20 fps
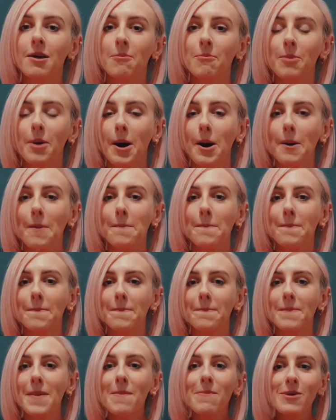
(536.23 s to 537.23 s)
but
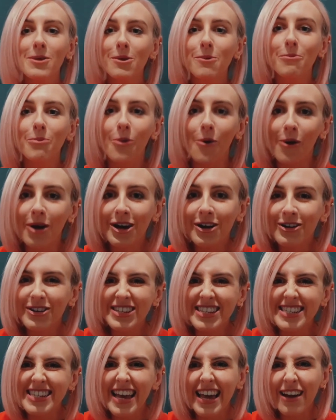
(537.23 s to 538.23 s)
maybe the boy
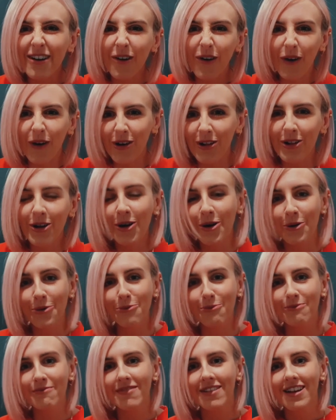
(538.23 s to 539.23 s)
got to take it all
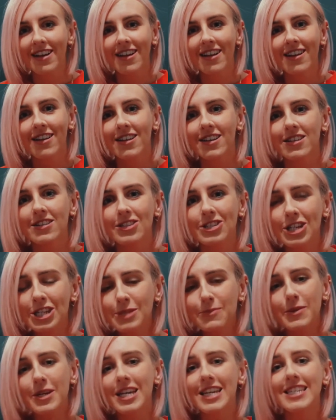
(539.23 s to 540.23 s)
home just
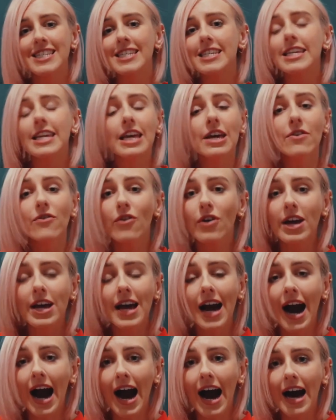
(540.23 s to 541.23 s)
because he gave what he
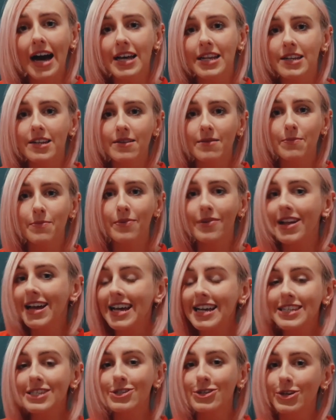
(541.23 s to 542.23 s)
had,
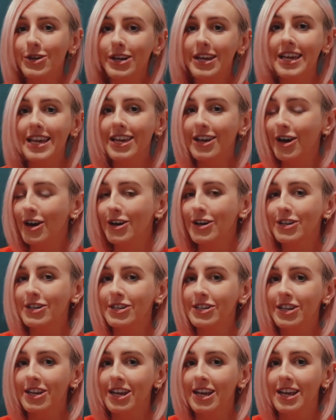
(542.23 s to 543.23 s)
blessed who he could,
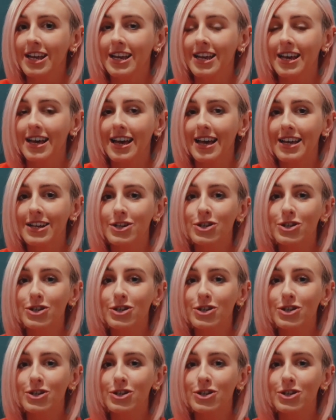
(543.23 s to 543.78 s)
and